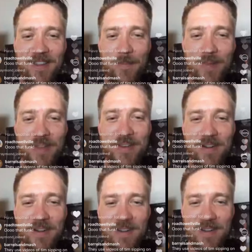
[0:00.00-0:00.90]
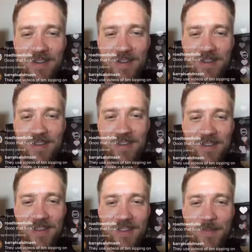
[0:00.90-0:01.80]
in the blender.
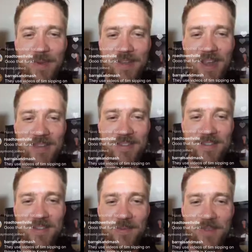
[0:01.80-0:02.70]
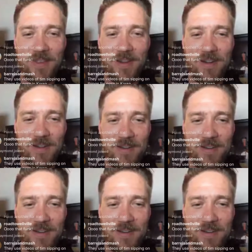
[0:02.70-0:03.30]
And they put nasty stuff in there.